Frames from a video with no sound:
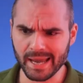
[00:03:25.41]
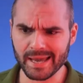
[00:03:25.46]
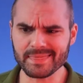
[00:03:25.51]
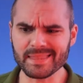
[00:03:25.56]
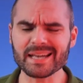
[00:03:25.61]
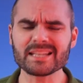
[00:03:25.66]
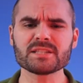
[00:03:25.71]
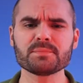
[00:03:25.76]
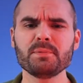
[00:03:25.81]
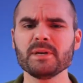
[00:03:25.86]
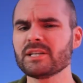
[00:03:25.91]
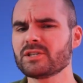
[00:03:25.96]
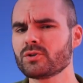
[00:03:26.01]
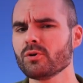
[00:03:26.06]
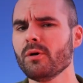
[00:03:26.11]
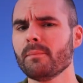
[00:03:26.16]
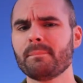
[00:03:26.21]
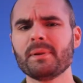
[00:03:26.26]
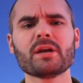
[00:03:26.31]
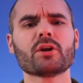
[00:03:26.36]
And that speaks
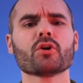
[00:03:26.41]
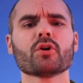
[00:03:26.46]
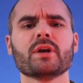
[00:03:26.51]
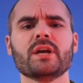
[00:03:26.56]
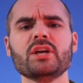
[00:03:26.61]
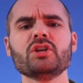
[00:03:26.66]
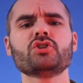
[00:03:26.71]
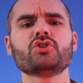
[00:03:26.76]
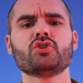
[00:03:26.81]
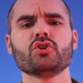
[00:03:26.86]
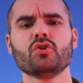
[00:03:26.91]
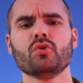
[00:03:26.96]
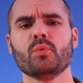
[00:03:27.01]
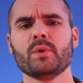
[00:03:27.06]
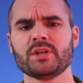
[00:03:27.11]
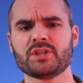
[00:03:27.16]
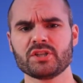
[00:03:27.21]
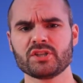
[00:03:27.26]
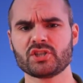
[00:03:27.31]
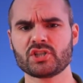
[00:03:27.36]
to a bigger issue,
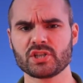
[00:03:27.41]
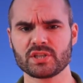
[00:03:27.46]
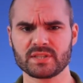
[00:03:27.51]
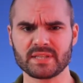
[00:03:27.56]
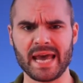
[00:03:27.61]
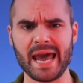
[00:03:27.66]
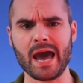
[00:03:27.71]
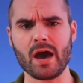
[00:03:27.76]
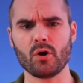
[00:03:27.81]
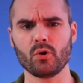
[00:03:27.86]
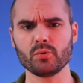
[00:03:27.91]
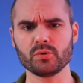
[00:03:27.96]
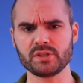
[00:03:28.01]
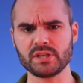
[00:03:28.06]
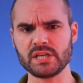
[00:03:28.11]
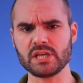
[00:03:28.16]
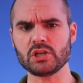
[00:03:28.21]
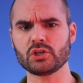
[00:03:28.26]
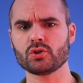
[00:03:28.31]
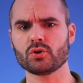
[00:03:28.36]
which is just how
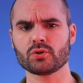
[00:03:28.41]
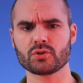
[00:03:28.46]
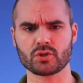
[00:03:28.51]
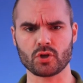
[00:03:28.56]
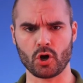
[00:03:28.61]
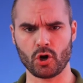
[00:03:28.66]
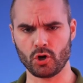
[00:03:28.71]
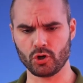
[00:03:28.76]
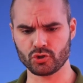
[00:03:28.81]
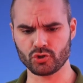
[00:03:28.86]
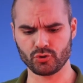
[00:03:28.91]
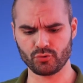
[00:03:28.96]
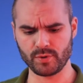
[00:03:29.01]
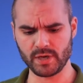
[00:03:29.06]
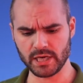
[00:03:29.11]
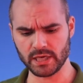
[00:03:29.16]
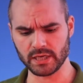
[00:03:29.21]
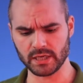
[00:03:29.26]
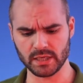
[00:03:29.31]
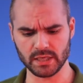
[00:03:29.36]
teachers are
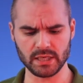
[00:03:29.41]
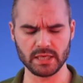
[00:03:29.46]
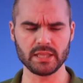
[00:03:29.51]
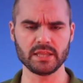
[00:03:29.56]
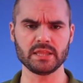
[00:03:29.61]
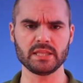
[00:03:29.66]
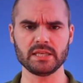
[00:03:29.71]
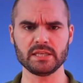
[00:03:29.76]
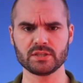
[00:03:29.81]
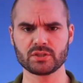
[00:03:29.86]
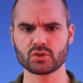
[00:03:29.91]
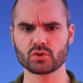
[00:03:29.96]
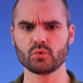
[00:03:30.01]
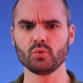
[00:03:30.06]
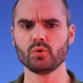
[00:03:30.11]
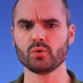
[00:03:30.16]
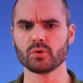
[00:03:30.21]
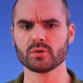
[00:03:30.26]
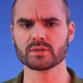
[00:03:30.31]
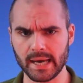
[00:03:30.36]
treated in these
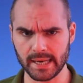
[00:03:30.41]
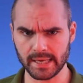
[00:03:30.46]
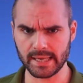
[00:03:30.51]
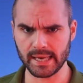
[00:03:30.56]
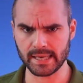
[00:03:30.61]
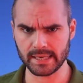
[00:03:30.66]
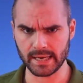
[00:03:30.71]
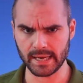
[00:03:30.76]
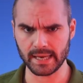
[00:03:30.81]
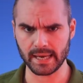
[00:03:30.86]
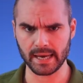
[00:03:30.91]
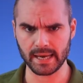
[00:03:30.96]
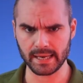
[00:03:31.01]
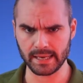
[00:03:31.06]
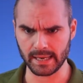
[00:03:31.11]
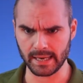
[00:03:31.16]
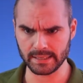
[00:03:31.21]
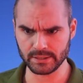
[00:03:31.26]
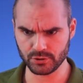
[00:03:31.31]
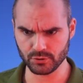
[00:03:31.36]
schools. Again,
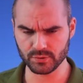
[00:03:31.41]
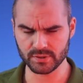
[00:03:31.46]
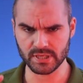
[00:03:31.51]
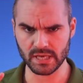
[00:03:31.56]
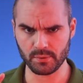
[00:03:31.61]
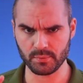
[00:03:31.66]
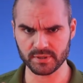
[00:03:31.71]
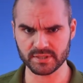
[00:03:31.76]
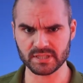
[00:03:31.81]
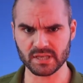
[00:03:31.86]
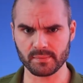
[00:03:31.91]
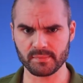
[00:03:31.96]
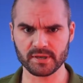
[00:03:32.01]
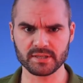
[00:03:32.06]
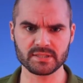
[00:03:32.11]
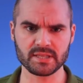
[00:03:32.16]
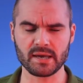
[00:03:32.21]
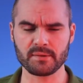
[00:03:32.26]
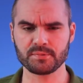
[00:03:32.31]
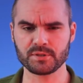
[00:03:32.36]
I do say with some
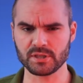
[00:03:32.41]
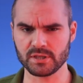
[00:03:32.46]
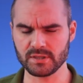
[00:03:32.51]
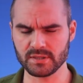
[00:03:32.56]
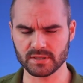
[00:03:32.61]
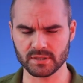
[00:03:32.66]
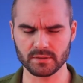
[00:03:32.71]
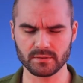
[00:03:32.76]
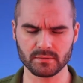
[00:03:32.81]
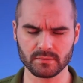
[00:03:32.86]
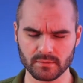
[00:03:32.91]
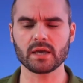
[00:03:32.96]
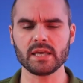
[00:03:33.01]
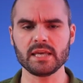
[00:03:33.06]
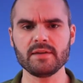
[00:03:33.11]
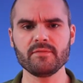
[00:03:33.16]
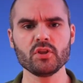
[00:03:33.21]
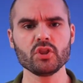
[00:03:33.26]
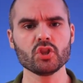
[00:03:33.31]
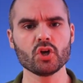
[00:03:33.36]
exceptions, and
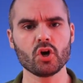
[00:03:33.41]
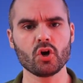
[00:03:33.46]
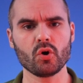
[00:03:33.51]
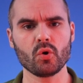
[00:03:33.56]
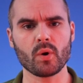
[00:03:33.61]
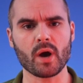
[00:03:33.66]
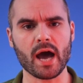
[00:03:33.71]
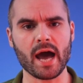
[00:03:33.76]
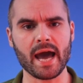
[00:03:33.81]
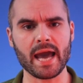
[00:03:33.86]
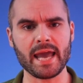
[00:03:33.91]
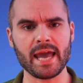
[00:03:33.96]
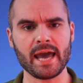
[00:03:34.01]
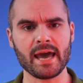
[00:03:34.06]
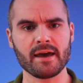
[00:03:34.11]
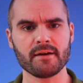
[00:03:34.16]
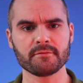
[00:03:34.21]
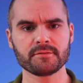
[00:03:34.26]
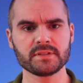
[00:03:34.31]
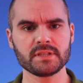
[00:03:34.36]
even though I
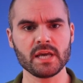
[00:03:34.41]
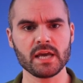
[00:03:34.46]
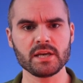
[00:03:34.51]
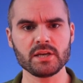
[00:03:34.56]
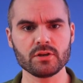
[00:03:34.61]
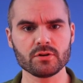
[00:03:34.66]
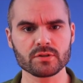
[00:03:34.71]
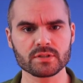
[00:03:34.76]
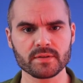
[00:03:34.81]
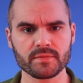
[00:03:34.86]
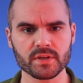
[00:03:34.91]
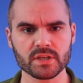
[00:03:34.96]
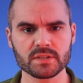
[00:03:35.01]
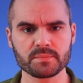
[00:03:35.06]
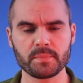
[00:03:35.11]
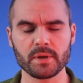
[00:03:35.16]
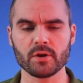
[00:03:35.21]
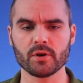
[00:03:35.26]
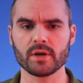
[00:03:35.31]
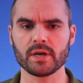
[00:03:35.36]
have 10 years of
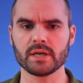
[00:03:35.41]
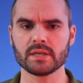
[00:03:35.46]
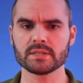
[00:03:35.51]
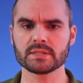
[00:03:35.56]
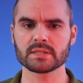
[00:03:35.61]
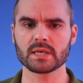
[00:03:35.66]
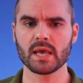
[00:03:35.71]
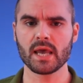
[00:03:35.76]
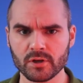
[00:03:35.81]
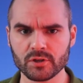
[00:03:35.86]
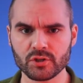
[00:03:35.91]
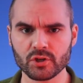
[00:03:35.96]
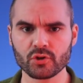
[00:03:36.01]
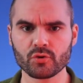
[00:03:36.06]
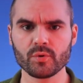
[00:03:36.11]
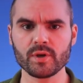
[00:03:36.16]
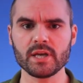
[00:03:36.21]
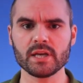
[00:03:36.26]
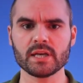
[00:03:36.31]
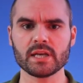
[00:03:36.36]
experience, a
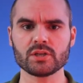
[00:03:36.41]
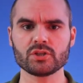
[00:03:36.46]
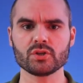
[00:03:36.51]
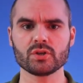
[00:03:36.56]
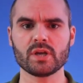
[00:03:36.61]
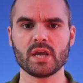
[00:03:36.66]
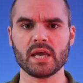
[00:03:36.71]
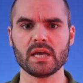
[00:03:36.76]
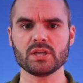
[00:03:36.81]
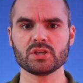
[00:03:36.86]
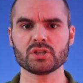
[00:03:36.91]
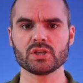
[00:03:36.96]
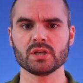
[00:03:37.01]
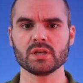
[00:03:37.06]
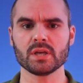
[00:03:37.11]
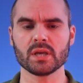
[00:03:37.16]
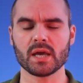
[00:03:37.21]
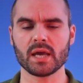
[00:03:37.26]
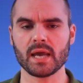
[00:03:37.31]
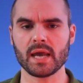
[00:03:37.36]
degree in
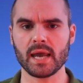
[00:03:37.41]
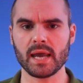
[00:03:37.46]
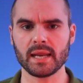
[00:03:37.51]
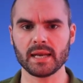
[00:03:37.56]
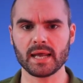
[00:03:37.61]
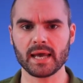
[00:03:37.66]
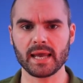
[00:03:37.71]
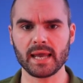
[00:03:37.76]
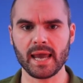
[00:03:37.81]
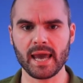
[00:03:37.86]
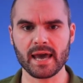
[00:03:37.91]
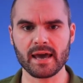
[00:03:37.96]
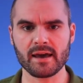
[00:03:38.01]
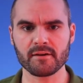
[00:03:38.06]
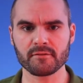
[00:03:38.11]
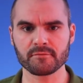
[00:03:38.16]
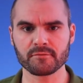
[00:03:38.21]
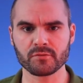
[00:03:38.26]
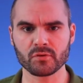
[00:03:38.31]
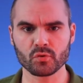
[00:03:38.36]
education, and I
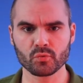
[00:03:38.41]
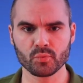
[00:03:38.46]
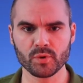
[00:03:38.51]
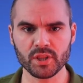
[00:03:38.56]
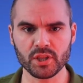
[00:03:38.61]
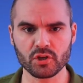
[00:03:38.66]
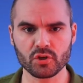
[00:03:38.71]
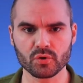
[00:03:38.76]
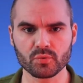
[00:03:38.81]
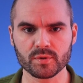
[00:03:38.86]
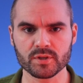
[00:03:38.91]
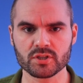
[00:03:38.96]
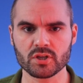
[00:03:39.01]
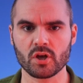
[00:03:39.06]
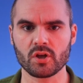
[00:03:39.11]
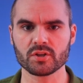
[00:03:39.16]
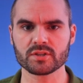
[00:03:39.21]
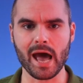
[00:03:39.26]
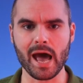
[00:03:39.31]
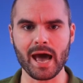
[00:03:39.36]
have really good
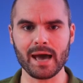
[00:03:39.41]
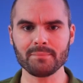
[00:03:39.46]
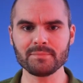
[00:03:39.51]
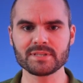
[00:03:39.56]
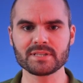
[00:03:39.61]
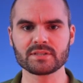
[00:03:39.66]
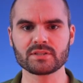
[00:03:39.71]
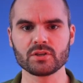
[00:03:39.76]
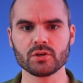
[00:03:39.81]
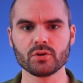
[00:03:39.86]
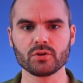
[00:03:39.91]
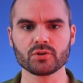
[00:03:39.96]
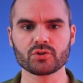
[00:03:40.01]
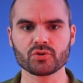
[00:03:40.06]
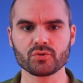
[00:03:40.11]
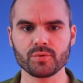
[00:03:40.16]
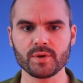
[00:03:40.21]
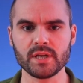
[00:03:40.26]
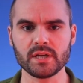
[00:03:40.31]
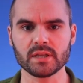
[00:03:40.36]
results, I'm still
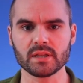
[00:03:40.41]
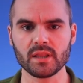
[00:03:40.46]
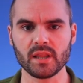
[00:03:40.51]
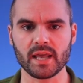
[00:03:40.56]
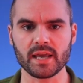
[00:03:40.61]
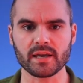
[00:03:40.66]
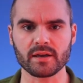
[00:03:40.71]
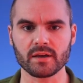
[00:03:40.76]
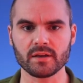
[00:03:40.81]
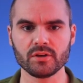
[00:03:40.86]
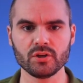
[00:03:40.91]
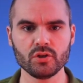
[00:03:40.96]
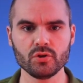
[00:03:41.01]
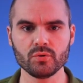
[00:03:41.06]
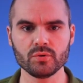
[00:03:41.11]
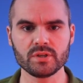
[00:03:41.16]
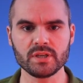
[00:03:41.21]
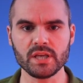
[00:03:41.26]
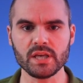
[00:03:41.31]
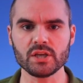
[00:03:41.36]
treated like a
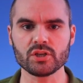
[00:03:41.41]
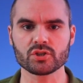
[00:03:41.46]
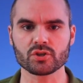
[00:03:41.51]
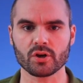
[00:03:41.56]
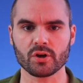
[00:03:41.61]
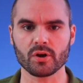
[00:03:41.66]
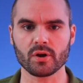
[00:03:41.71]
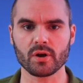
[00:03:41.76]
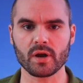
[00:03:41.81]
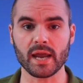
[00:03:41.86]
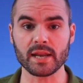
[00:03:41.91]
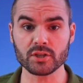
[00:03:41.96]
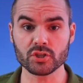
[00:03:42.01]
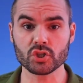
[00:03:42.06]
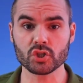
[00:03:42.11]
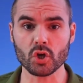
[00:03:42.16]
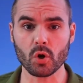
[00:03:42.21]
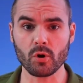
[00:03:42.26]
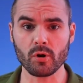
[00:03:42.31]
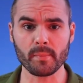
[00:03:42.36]
new teacher, and
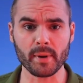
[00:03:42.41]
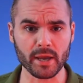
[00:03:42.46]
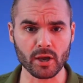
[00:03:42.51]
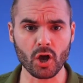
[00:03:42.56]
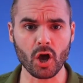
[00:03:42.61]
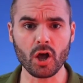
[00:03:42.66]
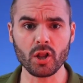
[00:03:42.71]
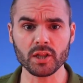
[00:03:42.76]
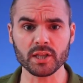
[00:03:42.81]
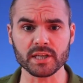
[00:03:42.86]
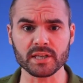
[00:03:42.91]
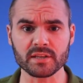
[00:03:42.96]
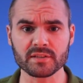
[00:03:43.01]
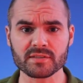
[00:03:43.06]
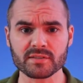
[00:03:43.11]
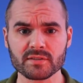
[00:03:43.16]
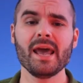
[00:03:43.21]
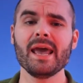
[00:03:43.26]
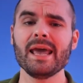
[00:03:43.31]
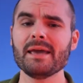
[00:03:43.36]
so are my
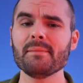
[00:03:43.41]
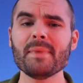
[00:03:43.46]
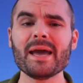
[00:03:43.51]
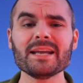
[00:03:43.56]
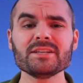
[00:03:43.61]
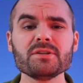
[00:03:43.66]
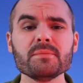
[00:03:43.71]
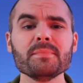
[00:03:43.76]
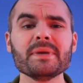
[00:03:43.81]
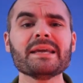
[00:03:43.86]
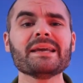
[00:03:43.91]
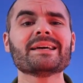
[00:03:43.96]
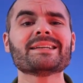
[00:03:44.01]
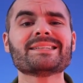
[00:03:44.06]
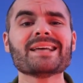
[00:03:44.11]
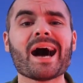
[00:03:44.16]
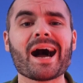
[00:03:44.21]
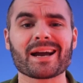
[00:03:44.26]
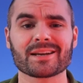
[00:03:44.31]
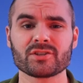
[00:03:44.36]
colleagues. Imagine being a
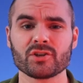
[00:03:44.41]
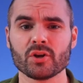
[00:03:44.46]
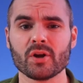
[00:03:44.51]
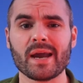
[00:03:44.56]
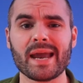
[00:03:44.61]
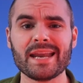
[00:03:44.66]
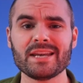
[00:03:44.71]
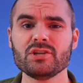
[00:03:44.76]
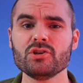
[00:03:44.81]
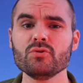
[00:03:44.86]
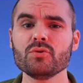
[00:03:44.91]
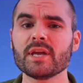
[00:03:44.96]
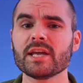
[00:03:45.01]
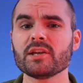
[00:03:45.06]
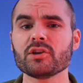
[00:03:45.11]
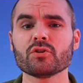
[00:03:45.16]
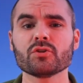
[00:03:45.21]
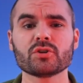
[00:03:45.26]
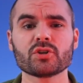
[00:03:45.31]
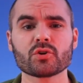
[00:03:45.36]
doctor, and you
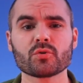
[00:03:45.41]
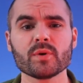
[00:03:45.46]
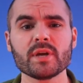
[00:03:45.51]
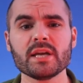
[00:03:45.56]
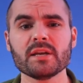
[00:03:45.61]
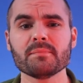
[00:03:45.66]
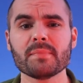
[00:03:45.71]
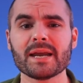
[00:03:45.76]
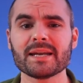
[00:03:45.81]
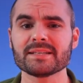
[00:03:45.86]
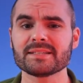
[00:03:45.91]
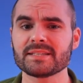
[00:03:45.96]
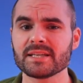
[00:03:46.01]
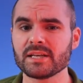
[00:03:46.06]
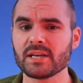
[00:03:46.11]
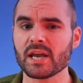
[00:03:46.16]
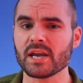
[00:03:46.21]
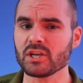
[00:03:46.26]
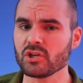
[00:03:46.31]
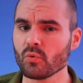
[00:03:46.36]
get your degree in
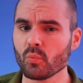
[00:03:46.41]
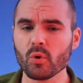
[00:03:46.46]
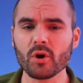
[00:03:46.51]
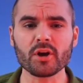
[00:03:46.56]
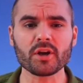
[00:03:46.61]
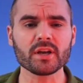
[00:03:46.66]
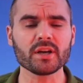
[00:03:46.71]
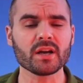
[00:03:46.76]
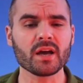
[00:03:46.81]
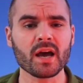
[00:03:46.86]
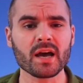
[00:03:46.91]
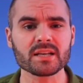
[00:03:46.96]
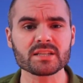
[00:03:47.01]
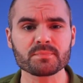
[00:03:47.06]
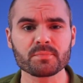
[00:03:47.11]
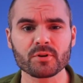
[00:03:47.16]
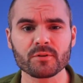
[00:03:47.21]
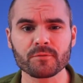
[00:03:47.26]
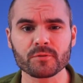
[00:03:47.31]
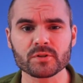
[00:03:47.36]
medicine, and you work in a
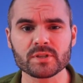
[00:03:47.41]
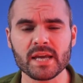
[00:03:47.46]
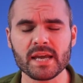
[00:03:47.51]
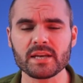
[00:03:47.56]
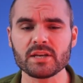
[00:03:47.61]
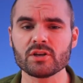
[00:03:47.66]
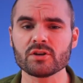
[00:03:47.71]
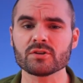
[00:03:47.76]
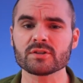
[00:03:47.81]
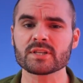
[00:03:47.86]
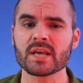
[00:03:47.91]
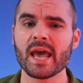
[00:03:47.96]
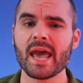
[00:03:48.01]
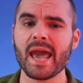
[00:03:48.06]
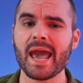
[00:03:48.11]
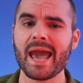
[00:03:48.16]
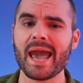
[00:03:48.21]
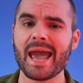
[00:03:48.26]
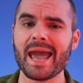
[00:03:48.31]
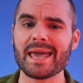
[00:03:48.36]
hospital for 10 years,
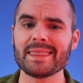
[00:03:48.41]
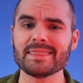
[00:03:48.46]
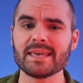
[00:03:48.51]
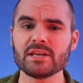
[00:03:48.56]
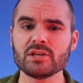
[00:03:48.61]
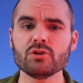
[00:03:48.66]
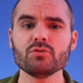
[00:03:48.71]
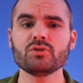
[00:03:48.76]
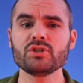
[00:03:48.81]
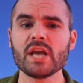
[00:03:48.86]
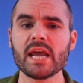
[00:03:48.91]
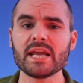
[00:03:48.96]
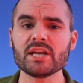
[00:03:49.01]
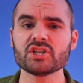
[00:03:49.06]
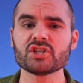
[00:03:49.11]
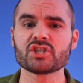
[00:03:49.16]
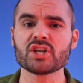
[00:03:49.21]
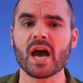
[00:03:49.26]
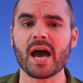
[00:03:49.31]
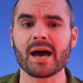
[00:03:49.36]
and then you
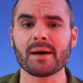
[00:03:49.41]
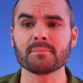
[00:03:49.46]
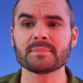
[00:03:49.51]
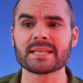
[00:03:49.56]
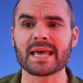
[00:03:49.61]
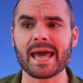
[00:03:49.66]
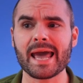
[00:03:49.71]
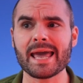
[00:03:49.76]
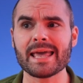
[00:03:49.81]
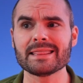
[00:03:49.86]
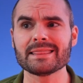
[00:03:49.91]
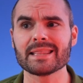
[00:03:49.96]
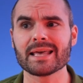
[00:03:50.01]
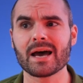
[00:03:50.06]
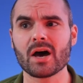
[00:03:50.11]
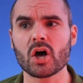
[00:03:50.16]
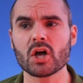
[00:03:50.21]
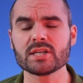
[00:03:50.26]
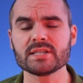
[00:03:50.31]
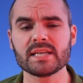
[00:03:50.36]
change jobs, and
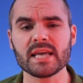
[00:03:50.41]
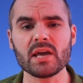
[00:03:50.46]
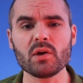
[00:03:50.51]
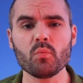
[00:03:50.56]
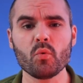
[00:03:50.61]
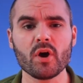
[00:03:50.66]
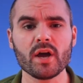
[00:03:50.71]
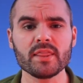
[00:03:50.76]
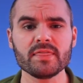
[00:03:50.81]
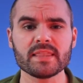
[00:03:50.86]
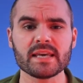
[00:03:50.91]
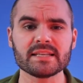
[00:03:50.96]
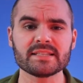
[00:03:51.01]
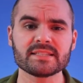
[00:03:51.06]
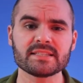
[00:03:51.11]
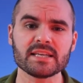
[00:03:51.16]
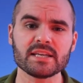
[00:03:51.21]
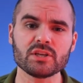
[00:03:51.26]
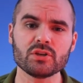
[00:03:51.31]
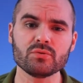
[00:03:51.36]
on day one, they
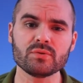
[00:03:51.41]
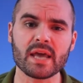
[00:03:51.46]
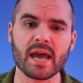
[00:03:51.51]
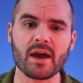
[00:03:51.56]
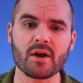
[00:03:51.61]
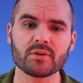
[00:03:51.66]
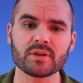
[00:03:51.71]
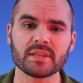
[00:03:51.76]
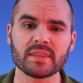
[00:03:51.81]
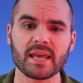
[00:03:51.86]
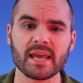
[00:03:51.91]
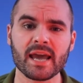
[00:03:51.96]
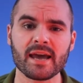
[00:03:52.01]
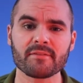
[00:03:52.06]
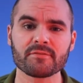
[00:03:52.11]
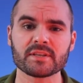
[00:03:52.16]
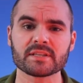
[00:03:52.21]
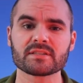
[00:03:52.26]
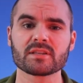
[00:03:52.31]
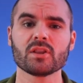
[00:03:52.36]
sit you down, and they
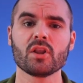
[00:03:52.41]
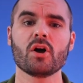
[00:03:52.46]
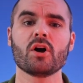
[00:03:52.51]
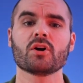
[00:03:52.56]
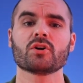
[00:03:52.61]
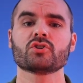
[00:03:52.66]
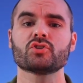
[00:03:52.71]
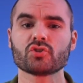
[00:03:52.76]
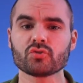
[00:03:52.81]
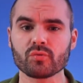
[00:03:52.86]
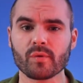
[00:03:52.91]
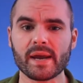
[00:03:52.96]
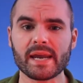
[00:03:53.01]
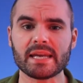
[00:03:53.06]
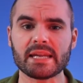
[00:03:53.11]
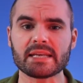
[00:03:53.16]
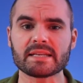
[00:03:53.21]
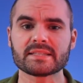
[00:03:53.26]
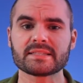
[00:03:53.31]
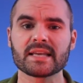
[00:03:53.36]
have this long
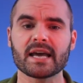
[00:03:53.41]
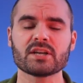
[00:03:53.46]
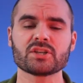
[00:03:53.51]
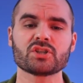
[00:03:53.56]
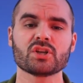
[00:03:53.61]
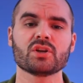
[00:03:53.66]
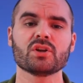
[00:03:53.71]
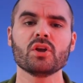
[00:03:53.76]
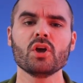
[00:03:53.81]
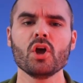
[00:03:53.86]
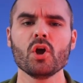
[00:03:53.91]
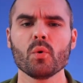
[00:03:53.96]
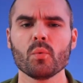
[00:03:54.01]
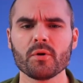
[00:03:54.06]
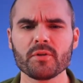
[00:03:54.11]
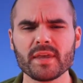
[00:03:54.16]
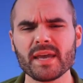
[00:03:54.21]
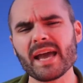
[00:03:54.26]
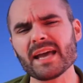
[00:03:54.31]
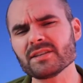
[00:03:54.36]
training session
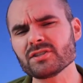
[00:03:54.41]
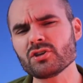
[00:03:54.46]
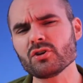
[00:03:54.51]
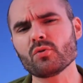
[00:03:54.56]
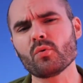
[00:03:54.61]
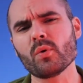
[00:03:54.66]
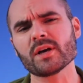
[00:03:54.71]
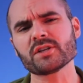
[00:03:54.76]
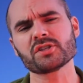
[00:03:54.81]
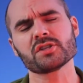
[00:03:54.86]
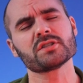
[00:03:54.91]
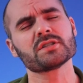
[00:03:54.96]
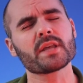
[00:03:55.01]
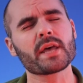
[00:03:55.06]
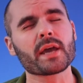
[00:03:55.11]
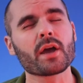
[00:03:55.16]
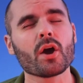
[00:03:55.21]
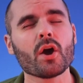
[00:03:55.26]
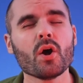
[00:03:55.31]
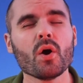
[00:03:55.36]
where they ask you questions
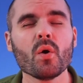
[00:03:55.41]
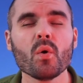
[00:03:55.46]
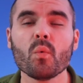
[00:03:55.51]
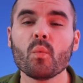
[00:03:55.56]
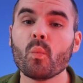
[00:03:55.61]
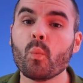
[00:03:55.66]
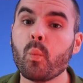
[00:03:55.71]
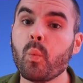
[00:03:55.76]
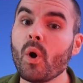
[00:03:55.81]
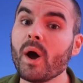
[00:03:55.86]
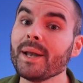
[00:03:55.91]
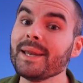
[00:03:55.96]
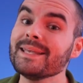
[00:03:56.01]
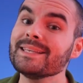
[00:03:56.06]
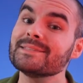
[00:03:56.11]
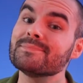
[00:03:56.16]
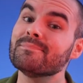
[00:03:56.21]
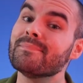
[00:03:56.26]
like, what is